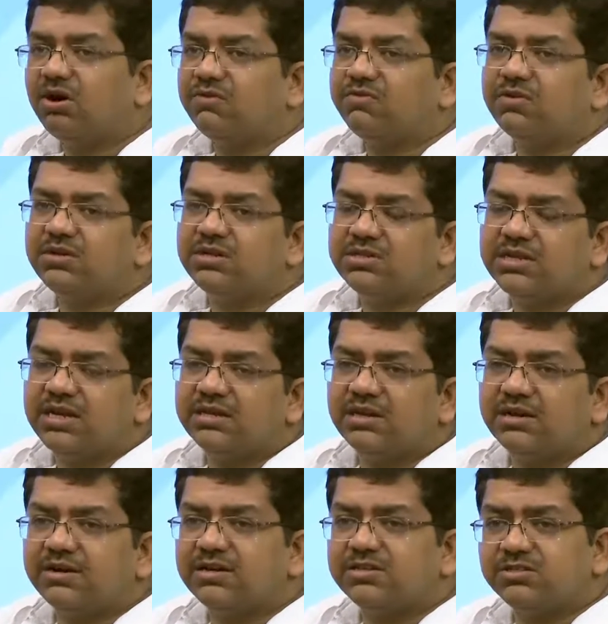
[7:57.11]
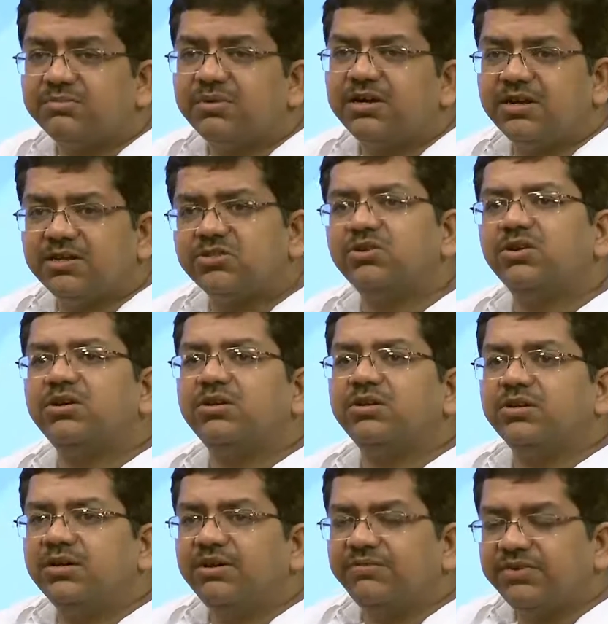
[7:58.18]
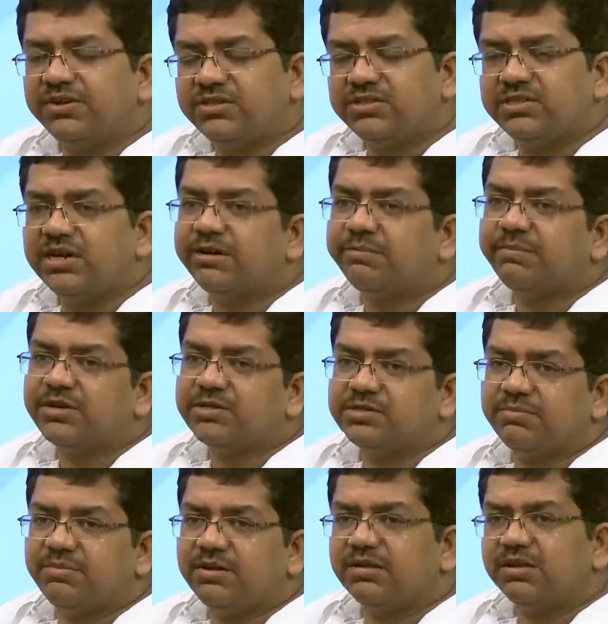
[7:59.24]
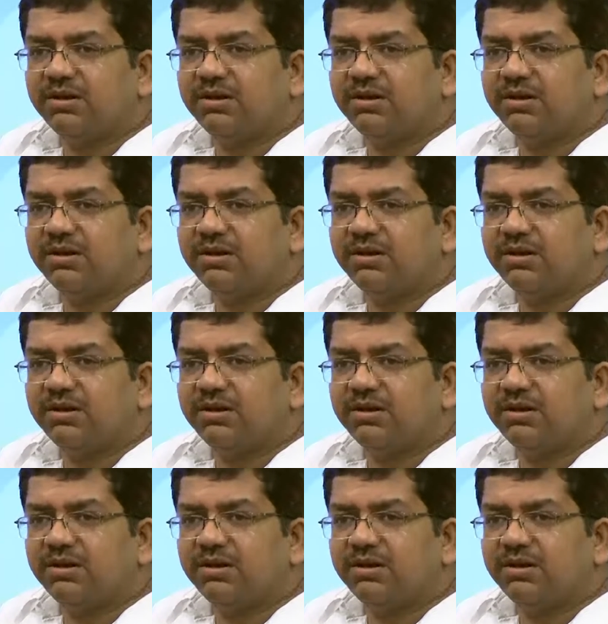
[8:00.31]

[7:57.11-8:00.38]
for the sake the customer does not differentiate much among the